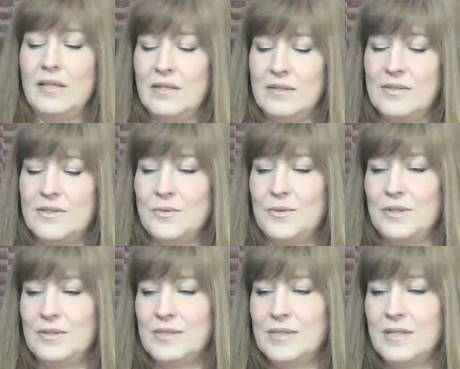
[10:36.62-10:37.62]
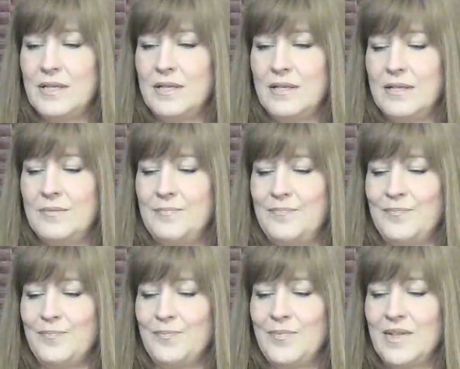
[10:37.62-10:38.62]
This swords.
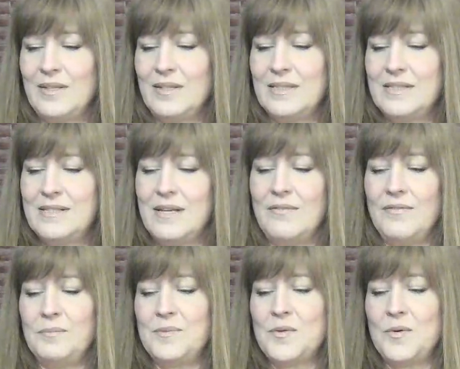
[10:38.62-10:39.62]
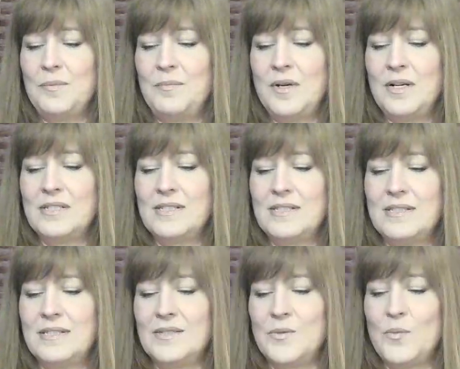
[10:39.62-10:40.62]
Um, self-absorbed
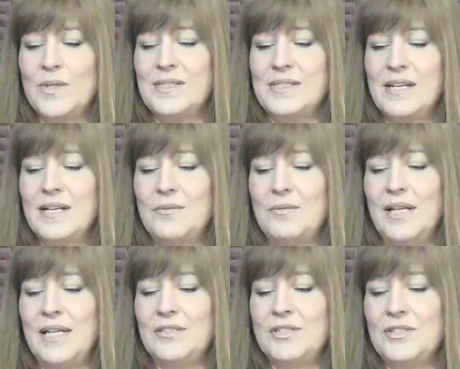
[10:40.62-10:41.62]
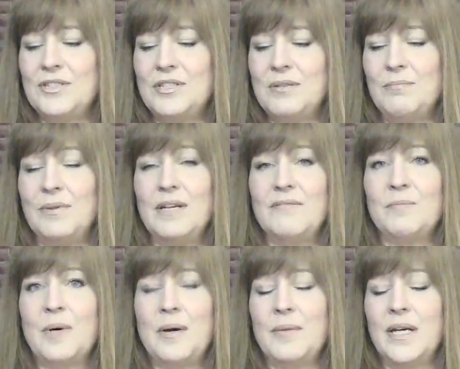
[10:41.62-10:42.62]
narcissist, one-sided relationship, love
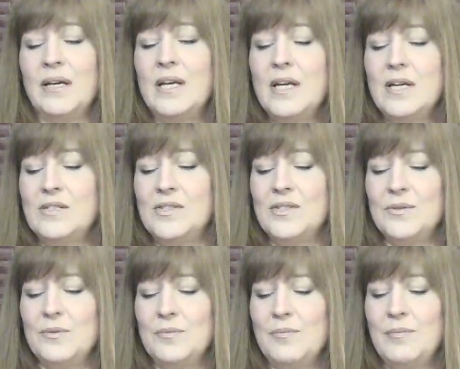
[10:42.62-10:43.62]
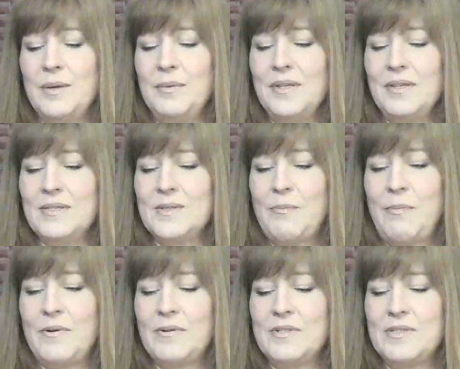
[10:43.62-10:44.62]
bombing. So maybe this
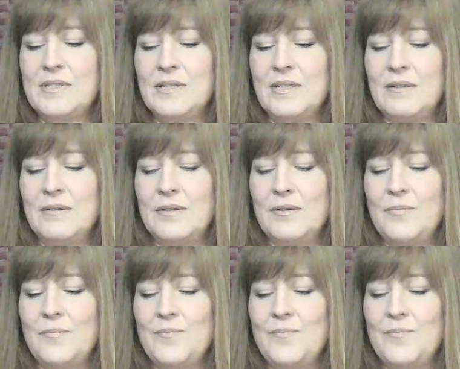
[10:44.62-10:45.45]
person